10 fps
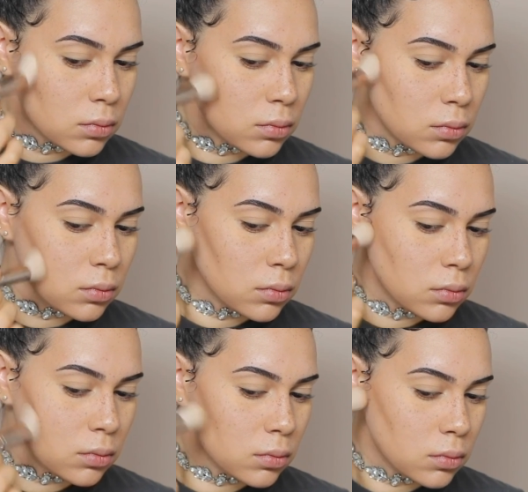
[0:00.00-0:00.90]

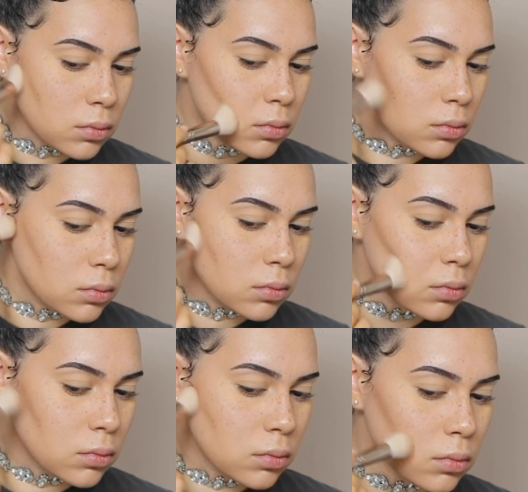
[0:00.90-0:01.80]

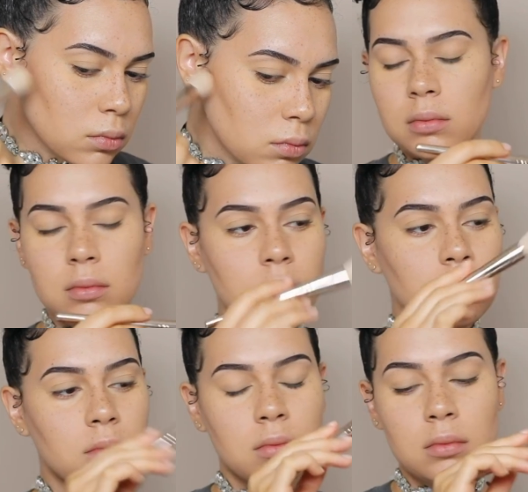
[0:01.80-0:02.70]

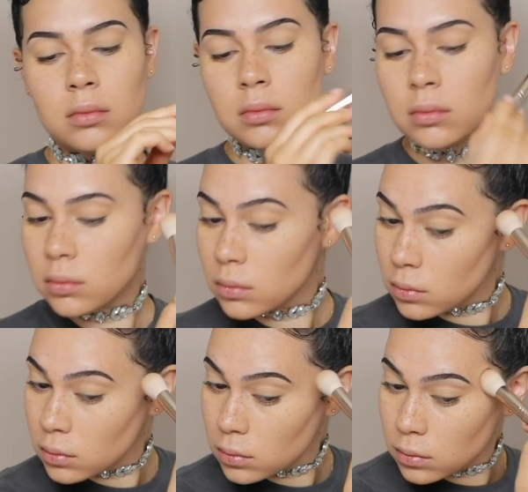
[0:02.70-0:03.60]

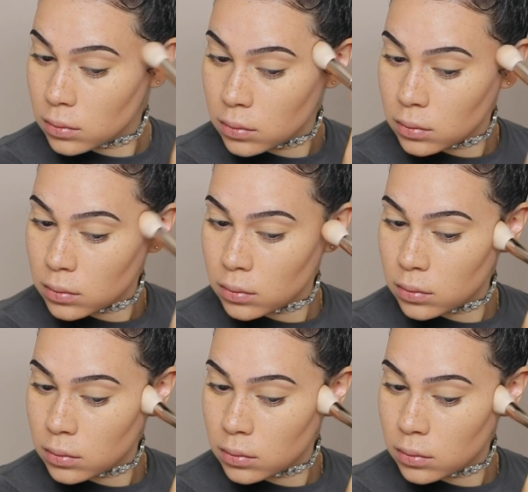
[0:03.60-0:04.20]
[no speech]